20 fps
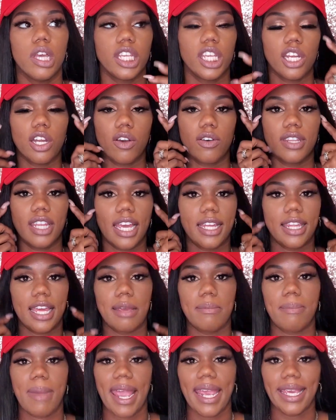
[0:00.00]
you know,
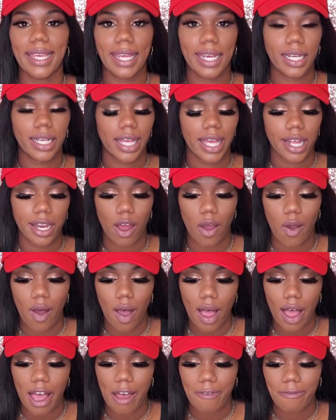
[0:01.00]
they might can cut
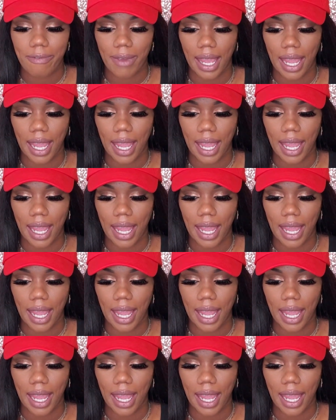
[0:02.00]
off.